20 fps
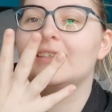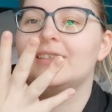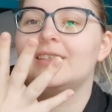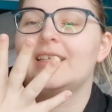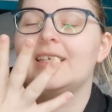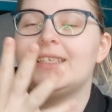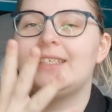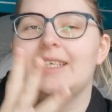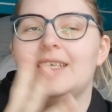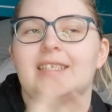
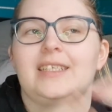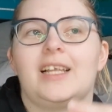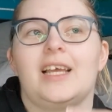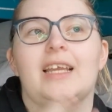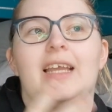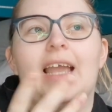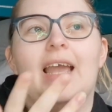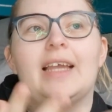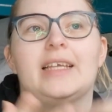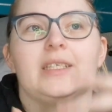this is like
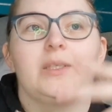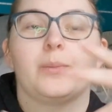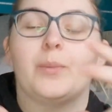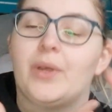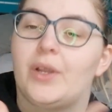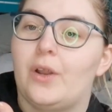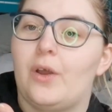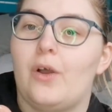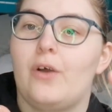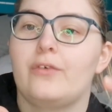a
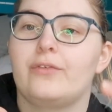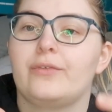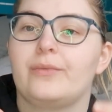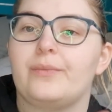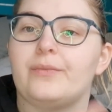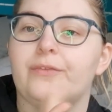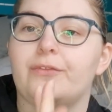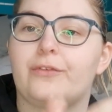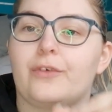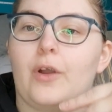spin-off
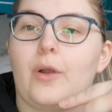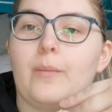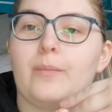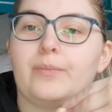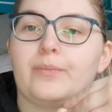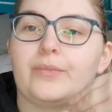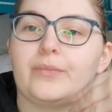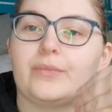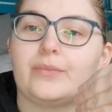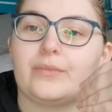from
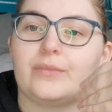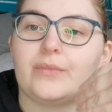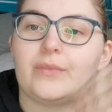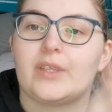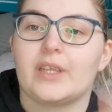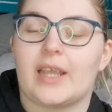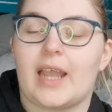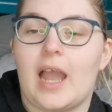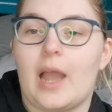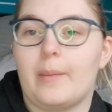
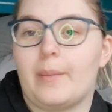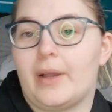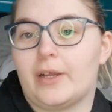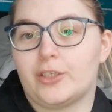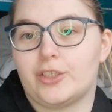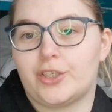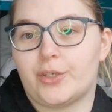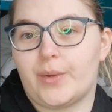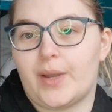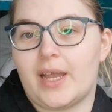the Cat and
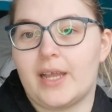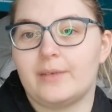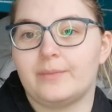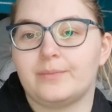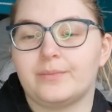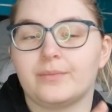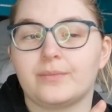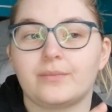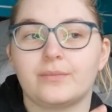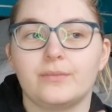Mouse duet.
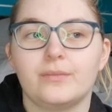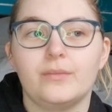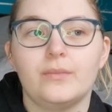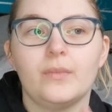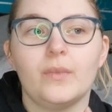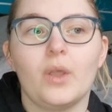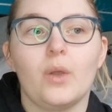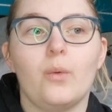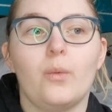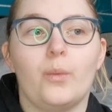
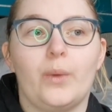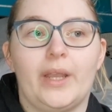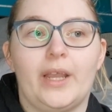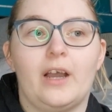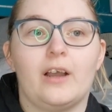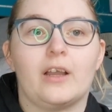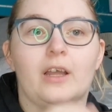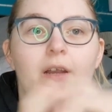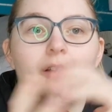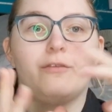We
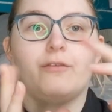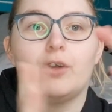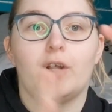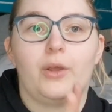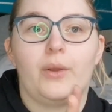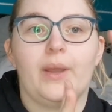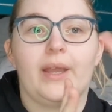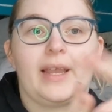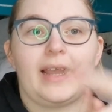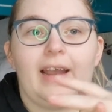are going to
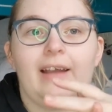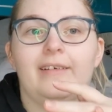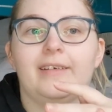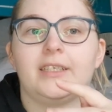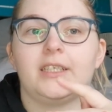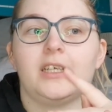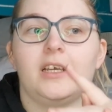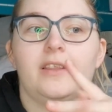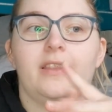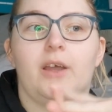follow a
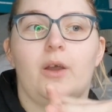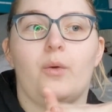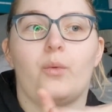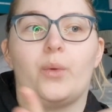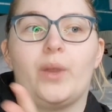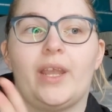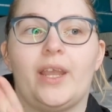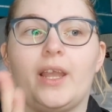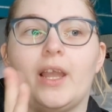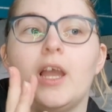character that
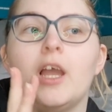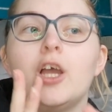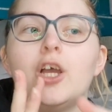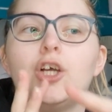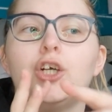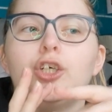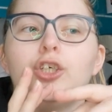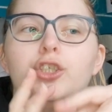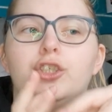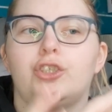we
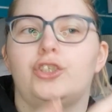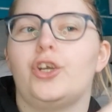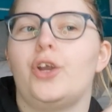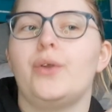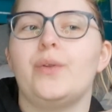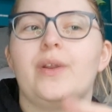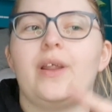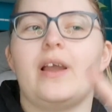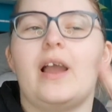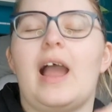
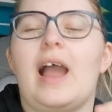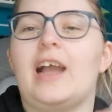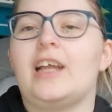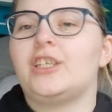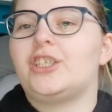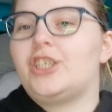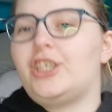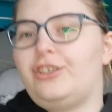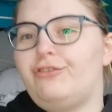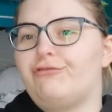don't
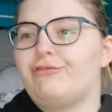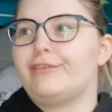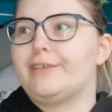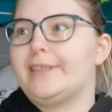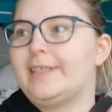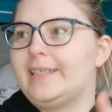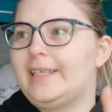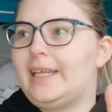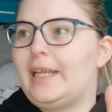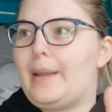actually
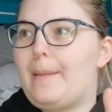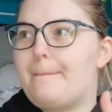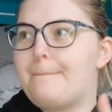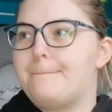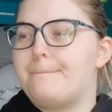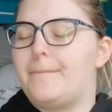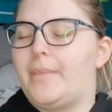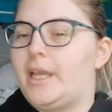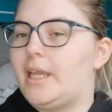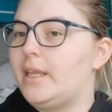really
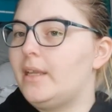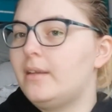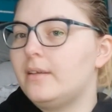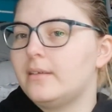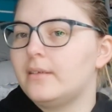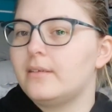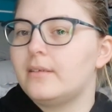meet